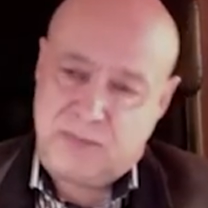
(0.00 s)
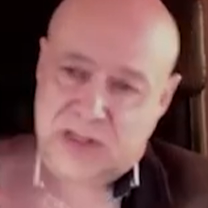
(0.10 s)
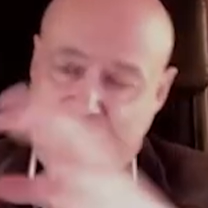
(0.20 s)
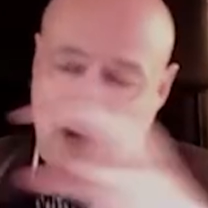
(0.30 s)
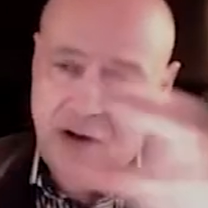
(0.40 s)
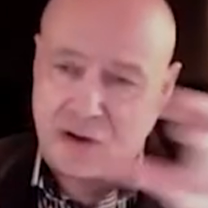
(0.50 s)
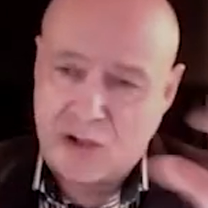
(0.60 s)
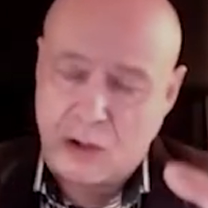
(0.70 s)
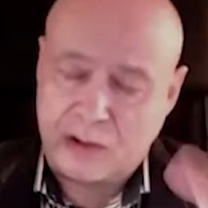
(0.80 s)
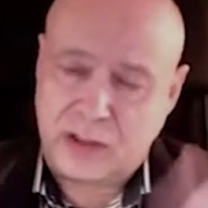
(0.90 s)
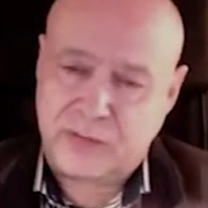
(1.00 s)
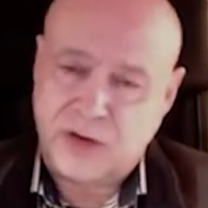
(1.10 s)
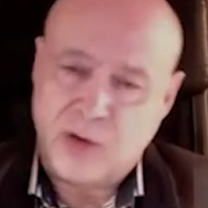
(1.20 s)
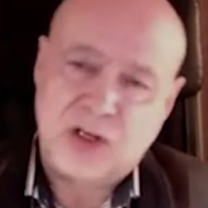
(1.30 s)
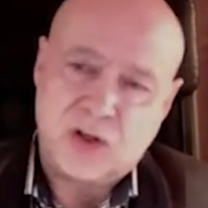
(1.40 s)
different consulting
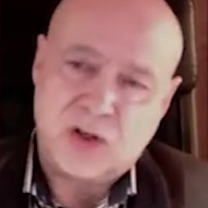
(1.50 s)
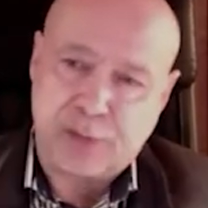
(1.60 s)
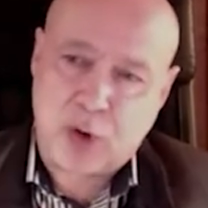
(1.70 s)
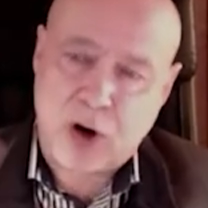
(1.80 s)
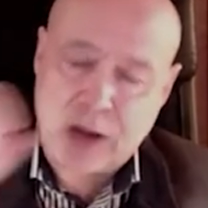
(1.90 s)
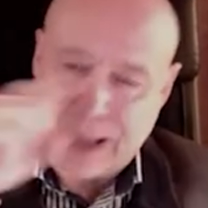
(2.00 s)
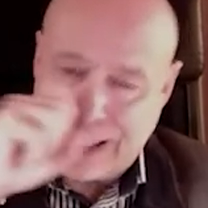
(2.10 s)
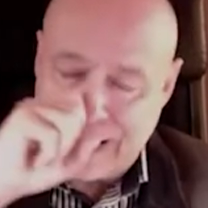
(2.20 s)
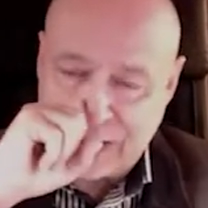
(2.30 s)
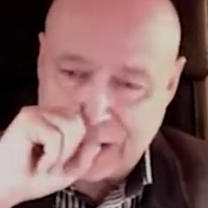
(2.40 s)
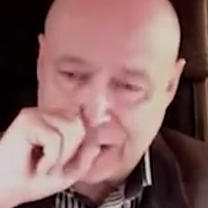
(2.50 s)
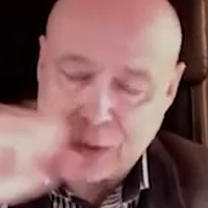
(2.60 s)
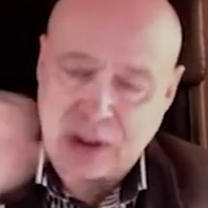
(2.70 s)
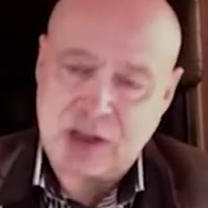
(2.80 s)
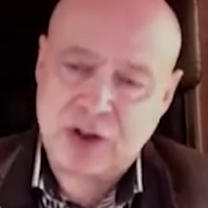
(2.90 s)
firms that support a
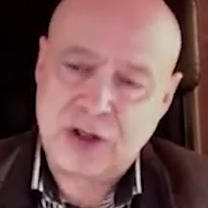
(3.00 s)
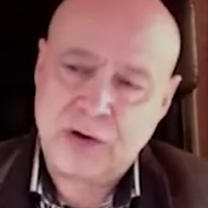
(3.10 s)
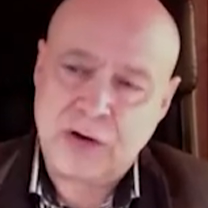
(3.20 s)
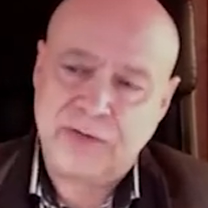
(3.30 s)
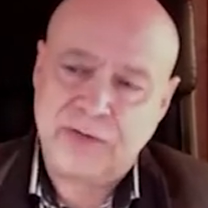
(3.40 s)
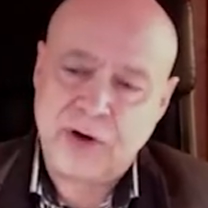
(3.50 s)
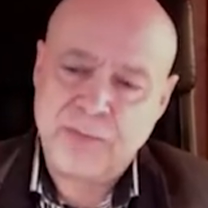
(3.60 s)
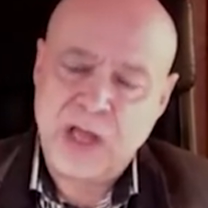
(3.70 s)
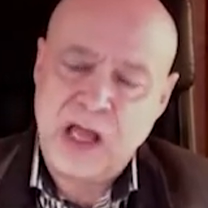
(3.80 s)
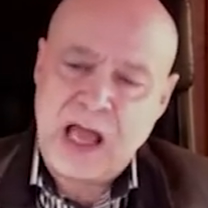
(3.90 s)
central engineering firm,